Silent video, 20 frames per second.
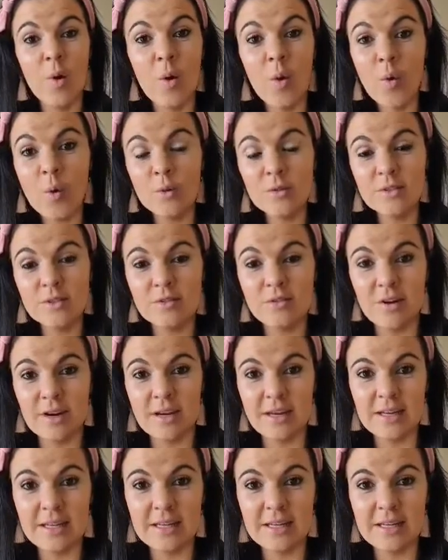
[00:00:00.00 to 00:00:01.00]
horse
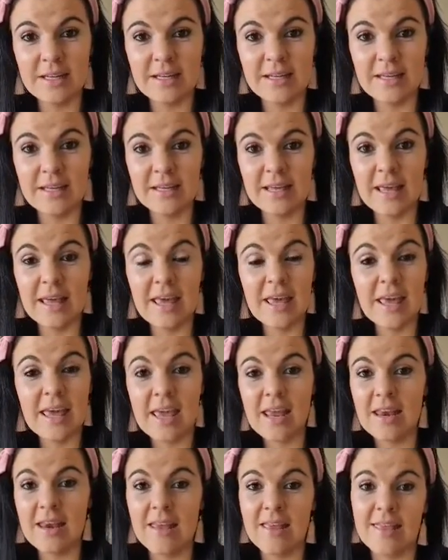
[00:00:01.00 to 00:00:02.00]
riding,
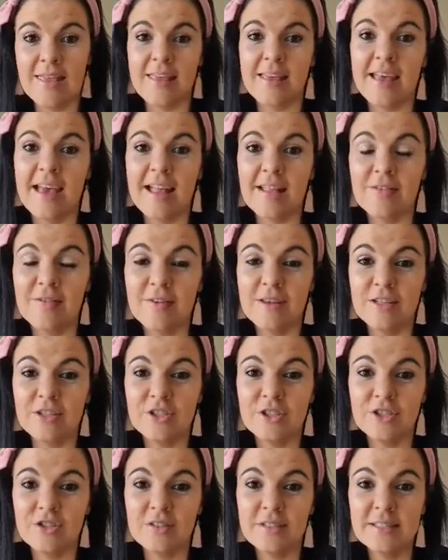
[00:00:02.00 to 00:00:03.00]
anything
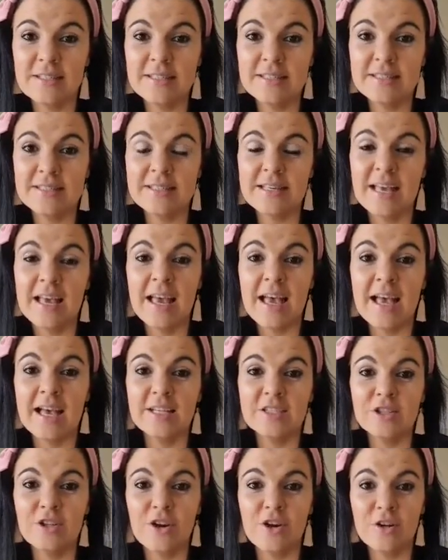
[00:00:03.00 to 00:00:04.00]
adventurous
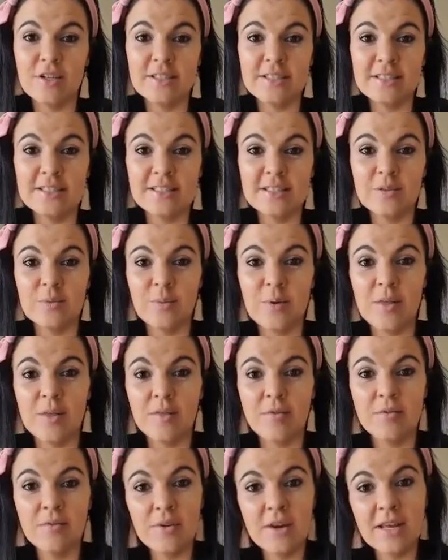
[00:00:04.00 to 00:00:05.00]
as long as it's with
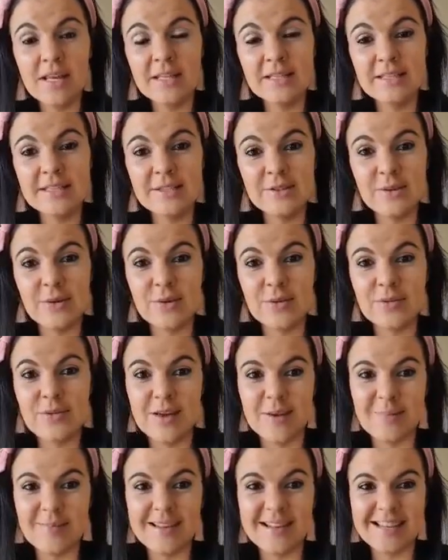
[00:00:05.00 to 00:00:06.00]
friends or
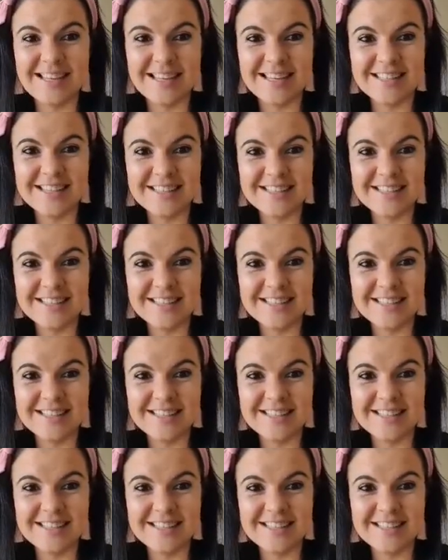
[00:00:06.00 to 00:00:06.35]
family.